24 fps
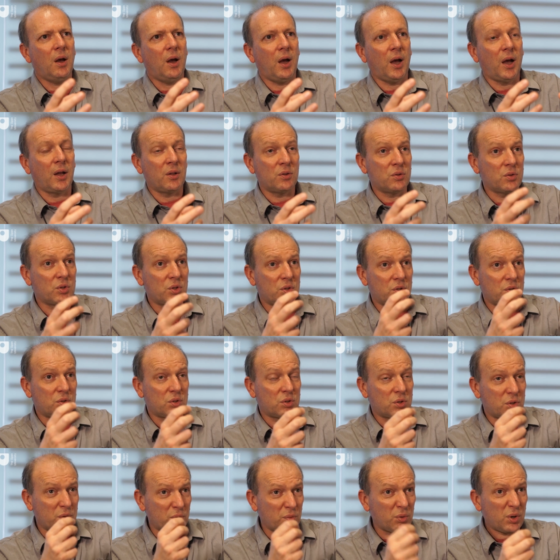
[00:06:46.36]
and
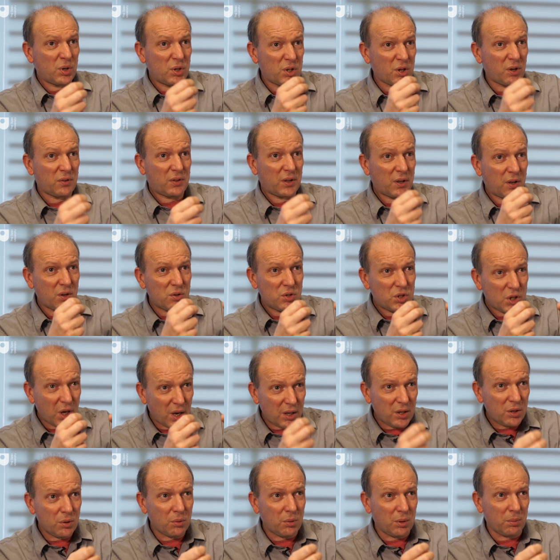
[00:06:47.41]
to reach, I think, a
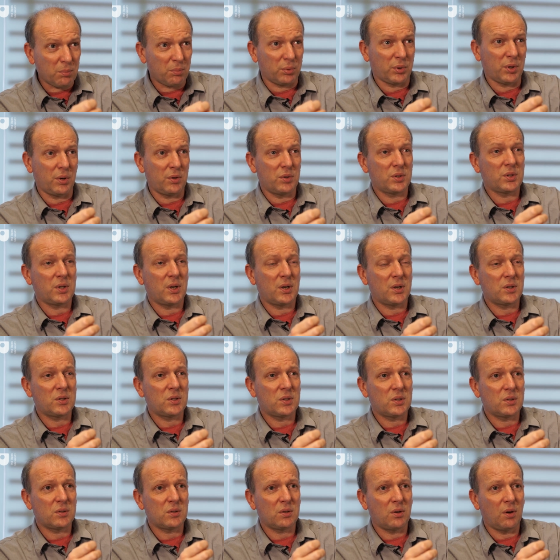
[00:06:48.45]
genuine
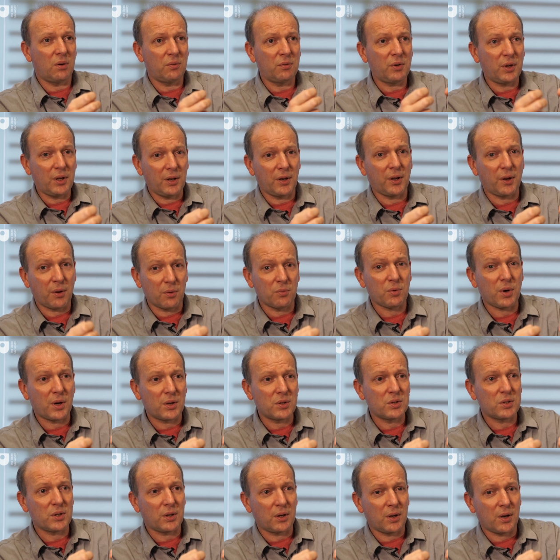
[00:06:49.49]
process of healing and
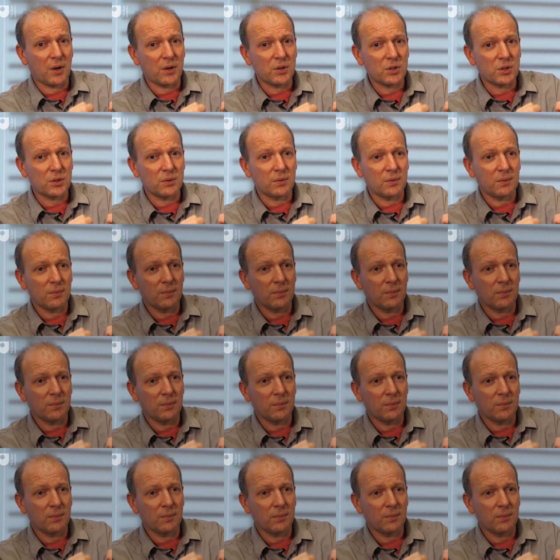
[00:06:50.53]
reconciliation.